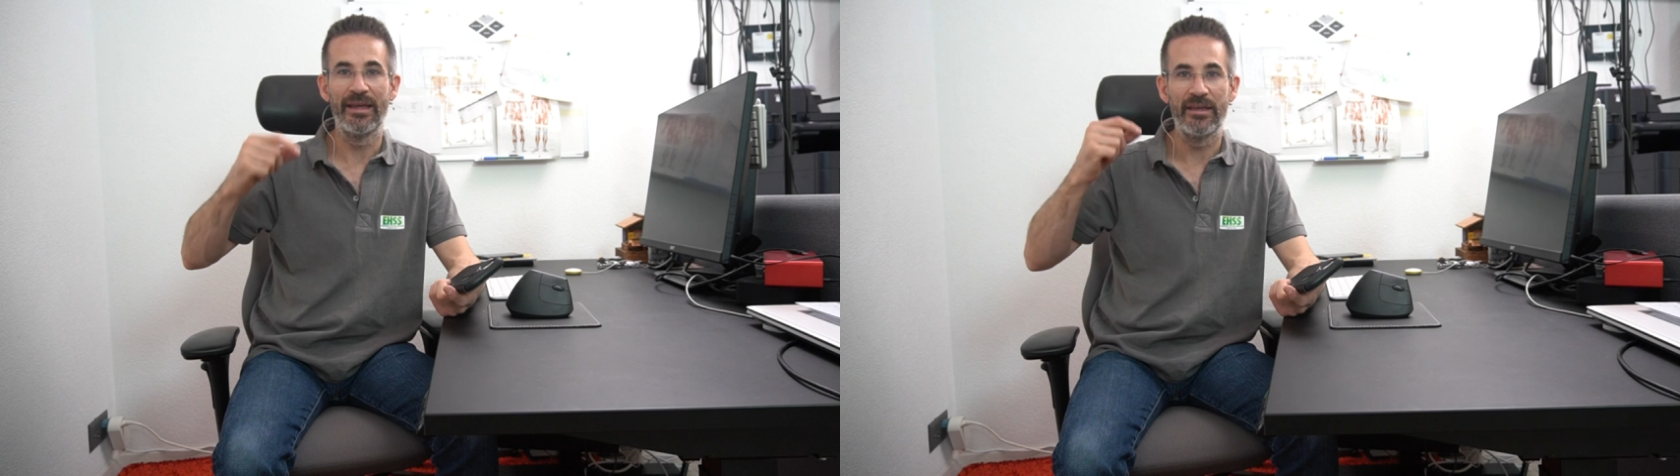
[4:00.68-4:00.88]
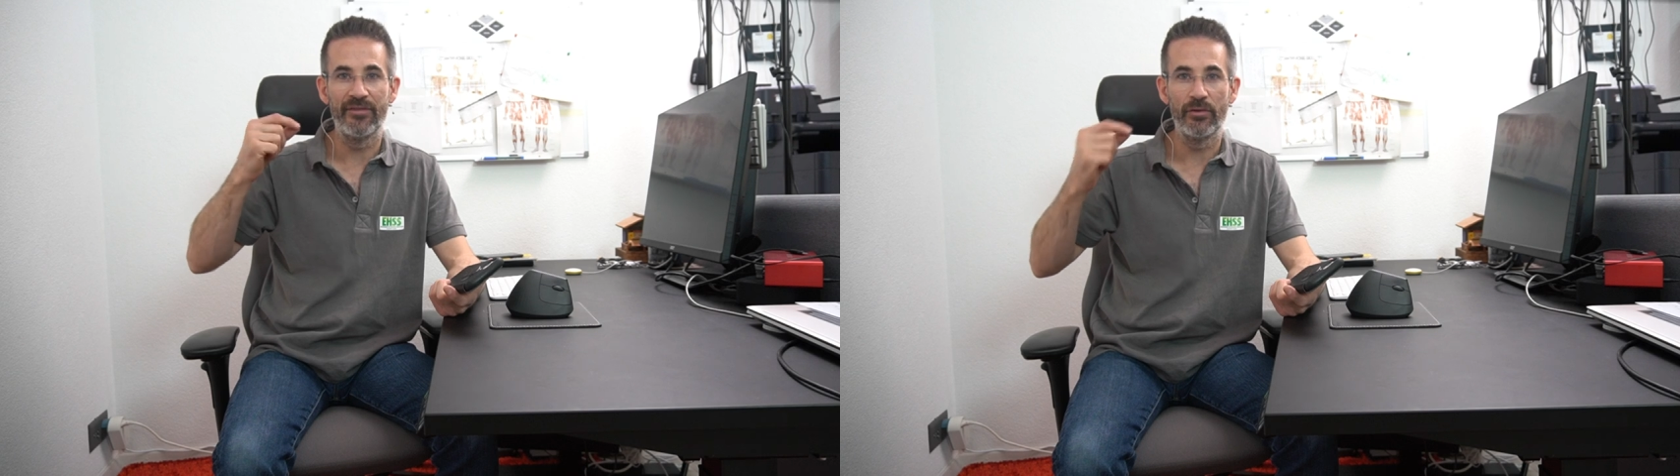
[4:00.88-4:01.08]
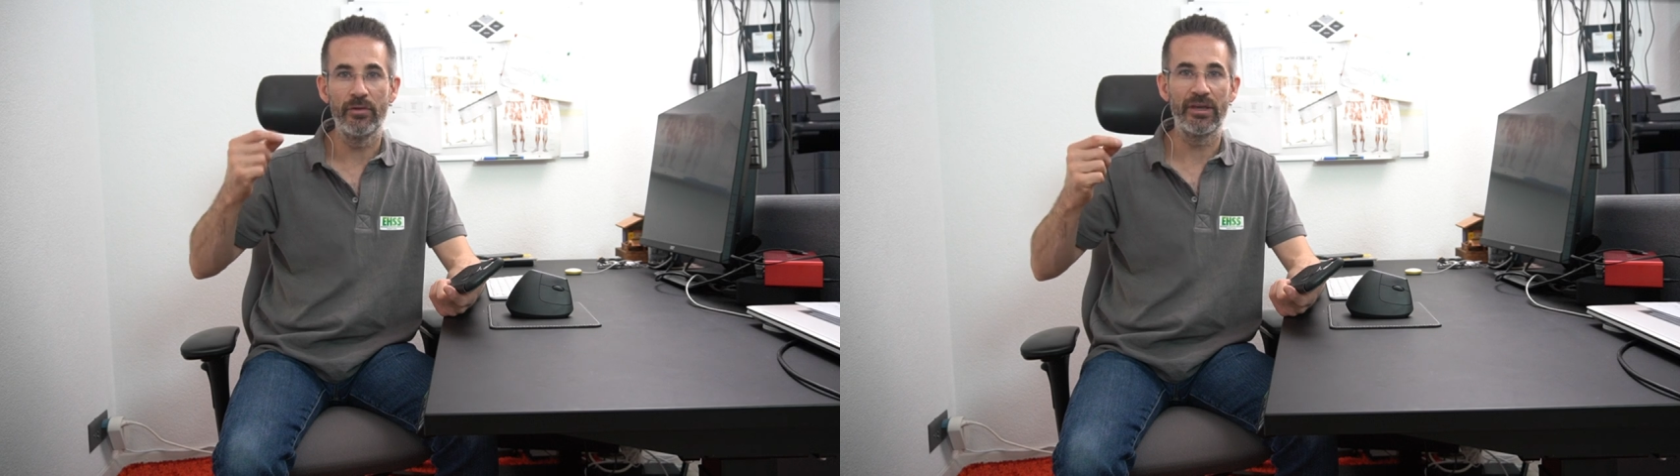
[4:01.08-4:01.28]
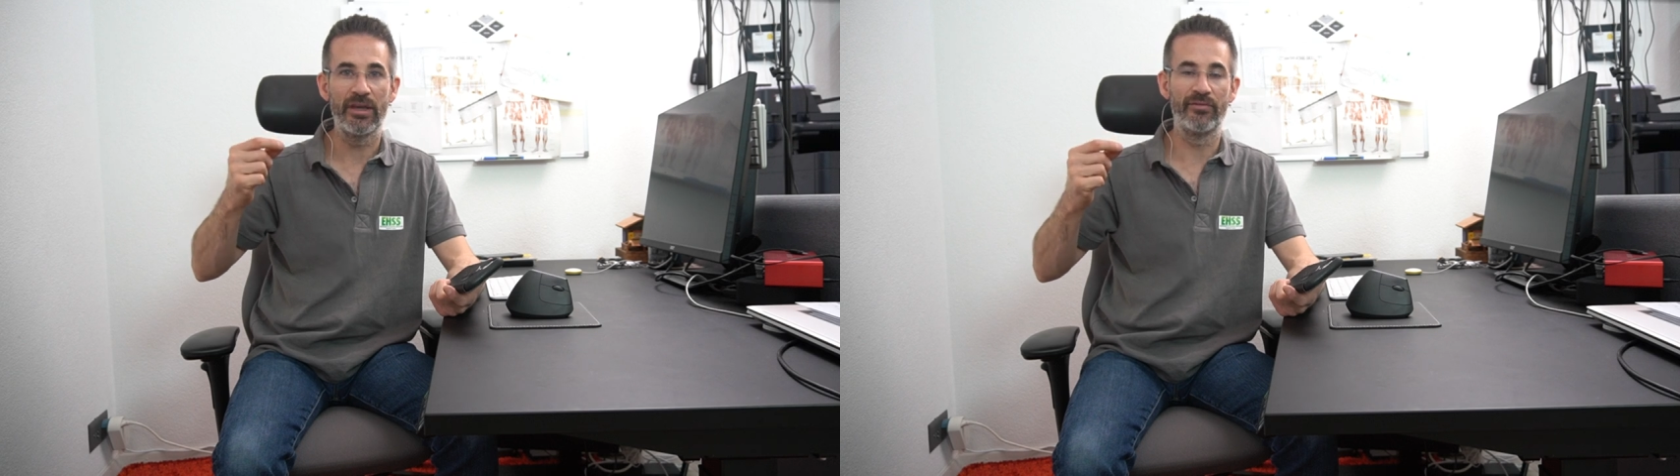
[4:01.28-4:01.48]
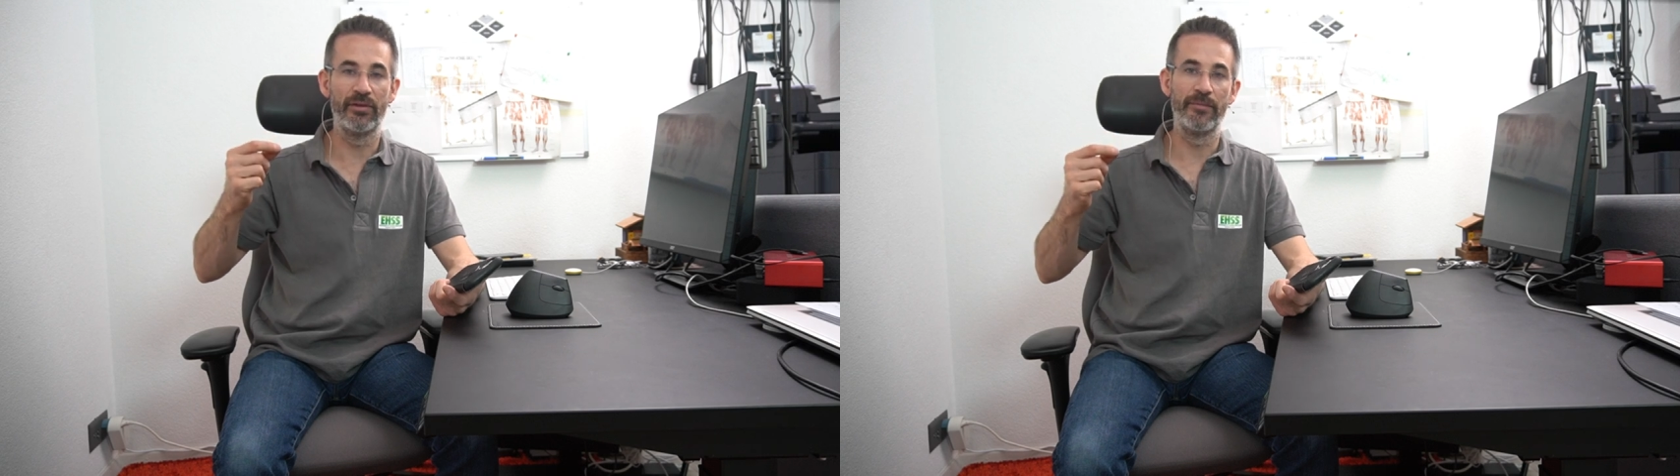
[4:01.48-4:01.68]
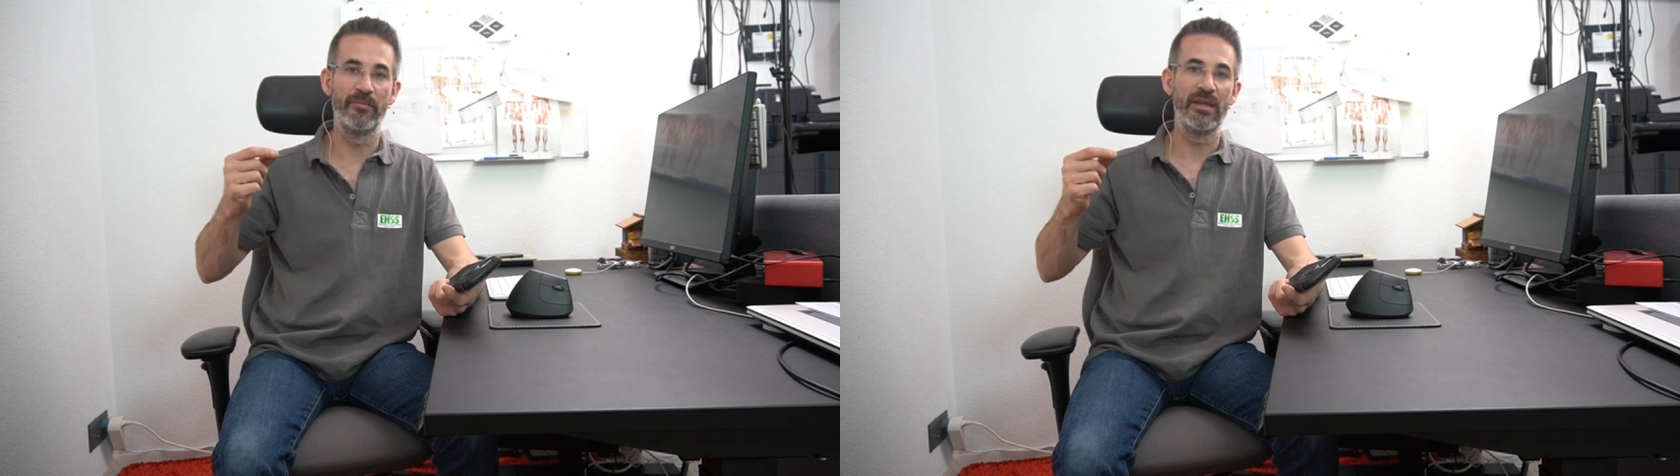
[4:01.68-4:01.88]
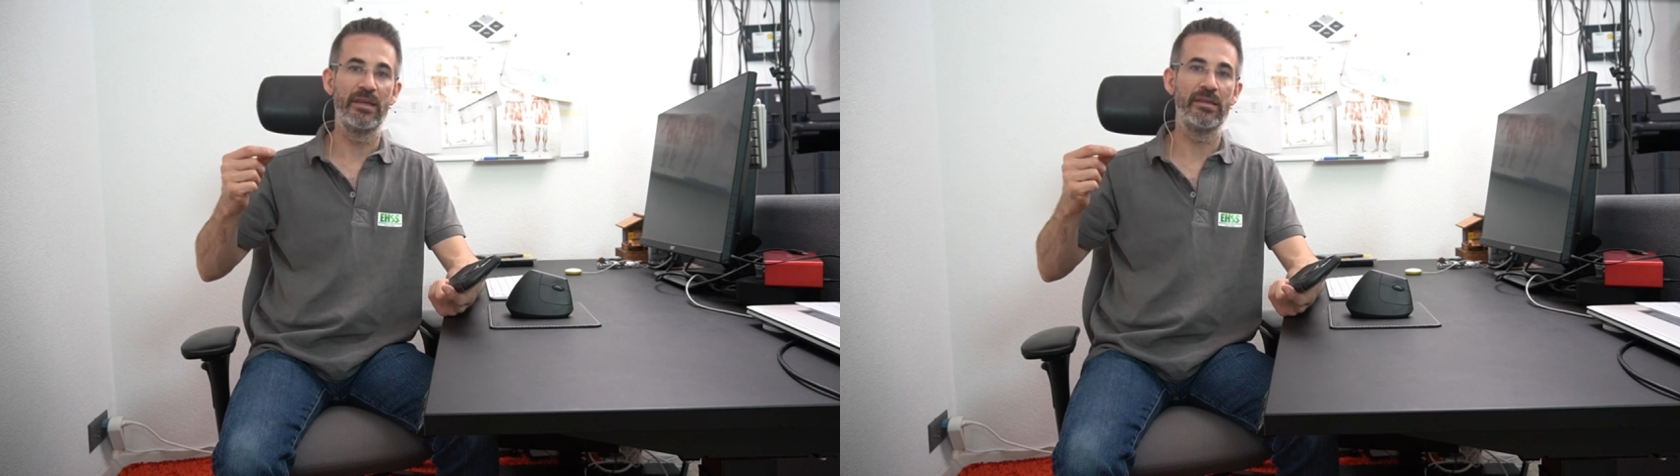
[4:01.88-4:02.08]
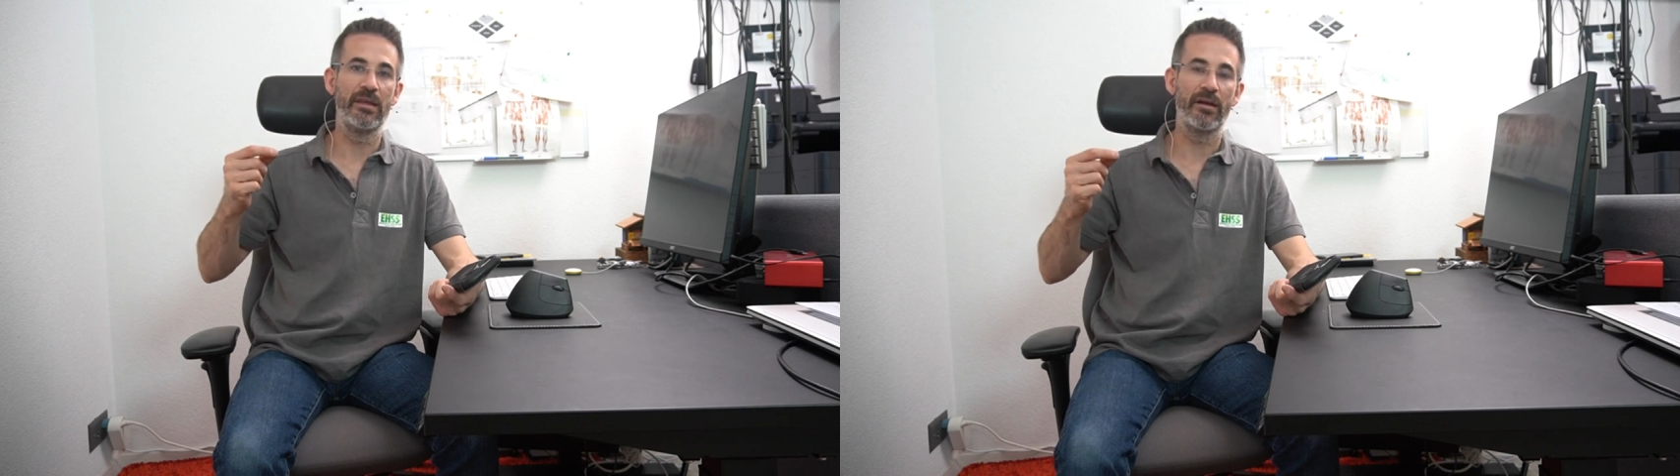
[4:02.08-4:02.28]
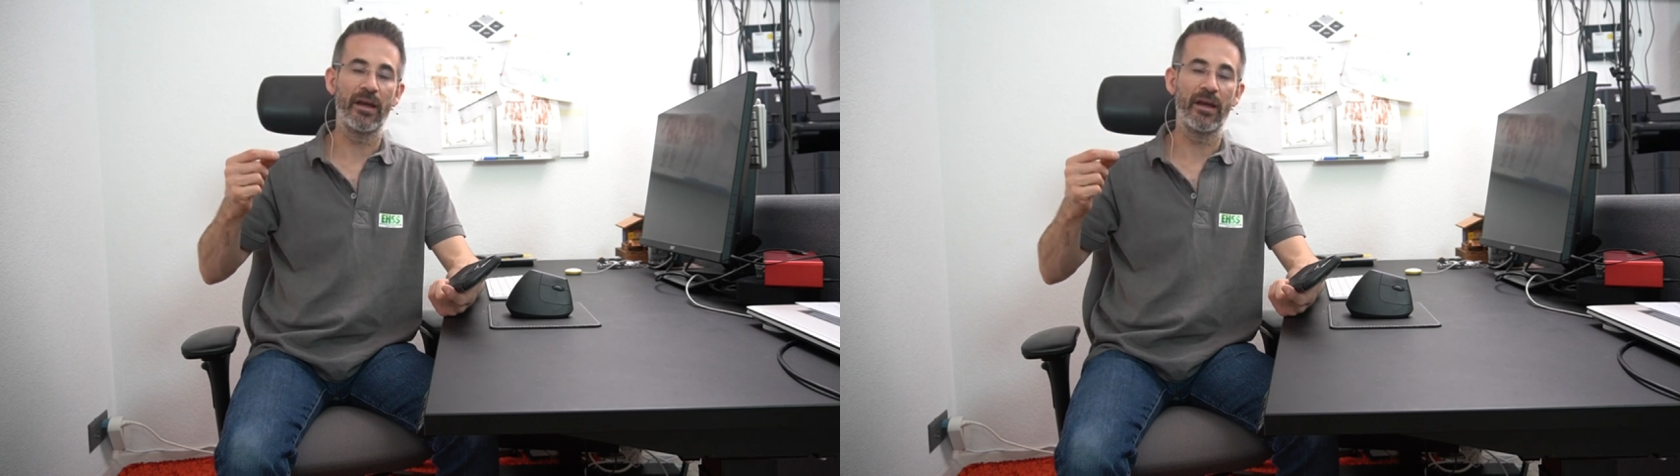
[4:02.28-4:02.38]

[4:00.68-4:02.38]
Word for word: If you look carefully, there